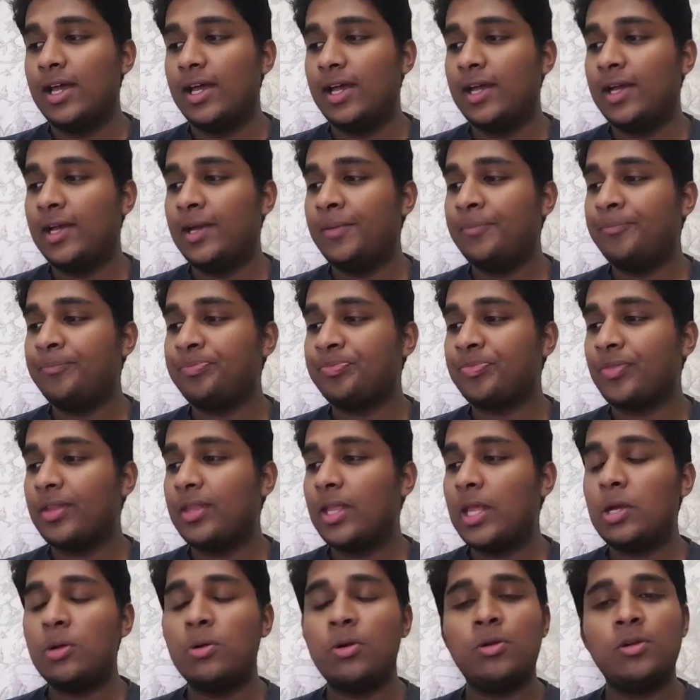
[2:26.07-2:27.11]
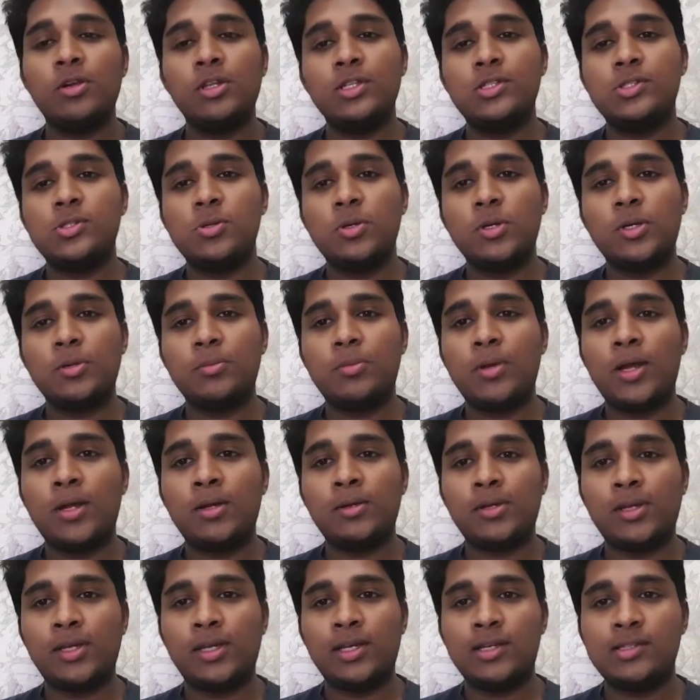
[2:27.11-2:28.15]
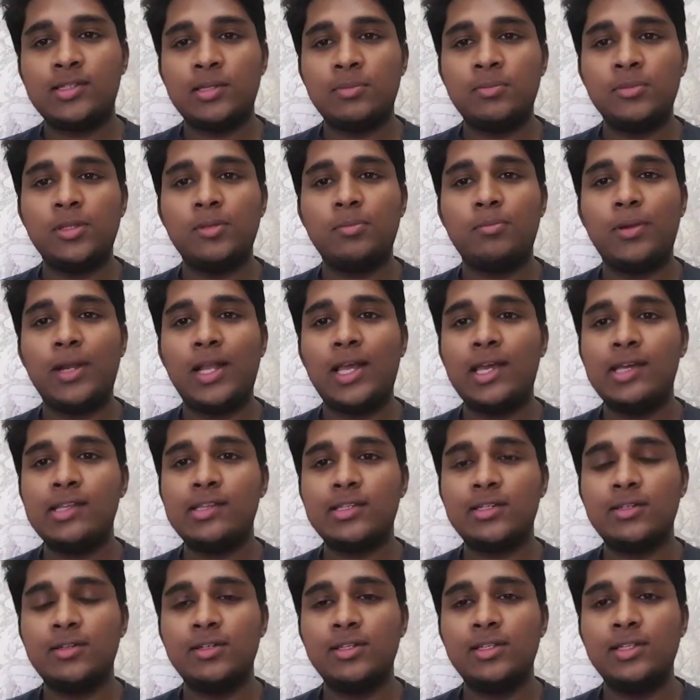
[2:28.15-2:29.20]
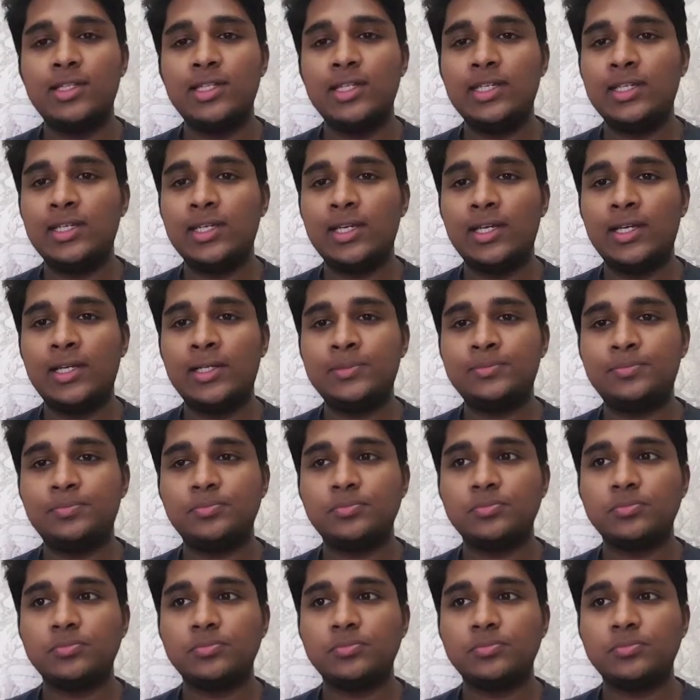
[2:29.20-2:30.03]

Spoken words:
Now I want to talk about some of the players that are in the